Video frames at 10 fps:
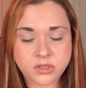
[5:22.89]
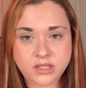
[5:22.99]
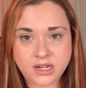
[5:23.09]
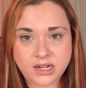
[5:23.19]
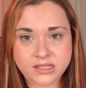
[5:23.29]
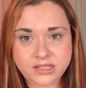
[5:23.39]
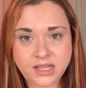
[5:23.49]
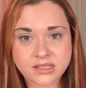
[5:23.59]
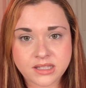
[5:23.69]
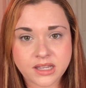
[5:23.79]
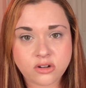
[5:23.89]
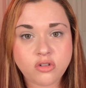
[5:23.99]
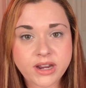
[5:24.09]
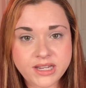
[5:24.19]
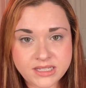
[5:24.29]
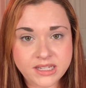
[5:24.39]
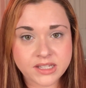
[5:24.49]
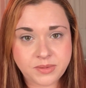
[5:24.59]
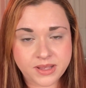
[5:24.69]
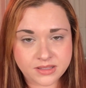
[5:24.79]
to the United States, like crazy
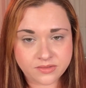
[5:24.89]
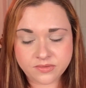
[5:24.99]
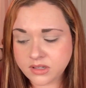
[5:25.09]
expensive.